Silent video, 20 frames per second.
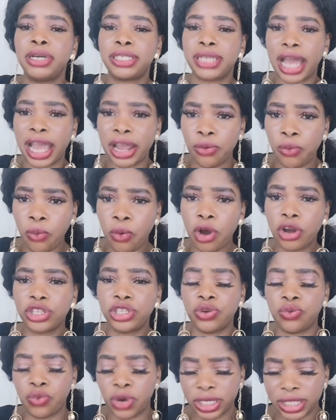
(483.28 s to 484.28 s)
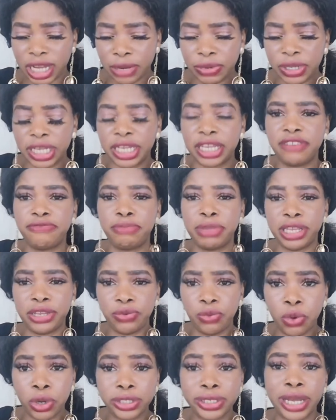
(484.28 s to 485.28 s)
But I work the one that will give
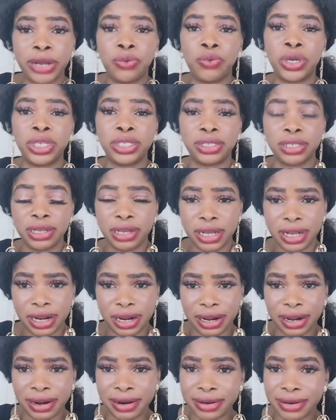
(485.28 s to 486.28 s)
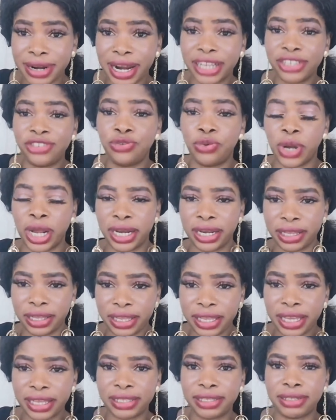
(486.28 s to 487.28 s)
me what I want
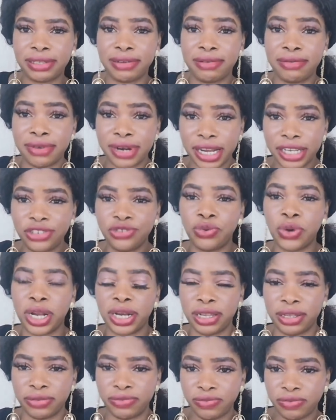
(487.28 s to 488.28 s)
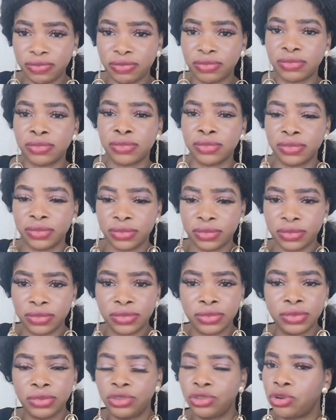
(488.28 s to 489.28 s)
gradually. Yes, gradually.
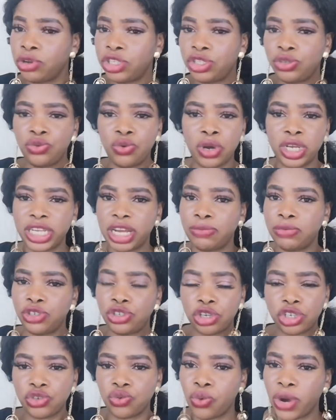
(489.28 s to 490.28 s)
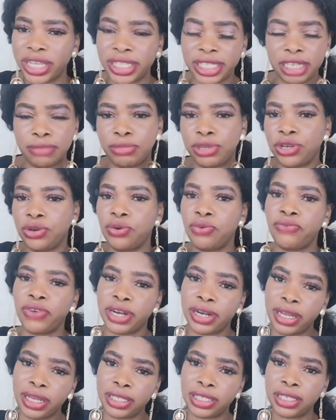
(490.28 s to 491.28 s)
Not the one that will just whiten me
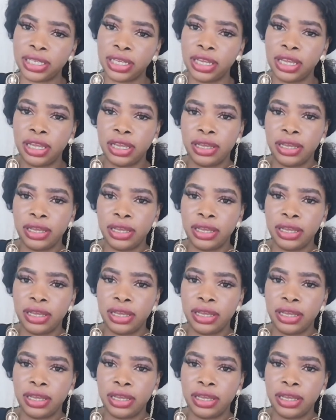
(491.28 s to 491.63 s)
overnight.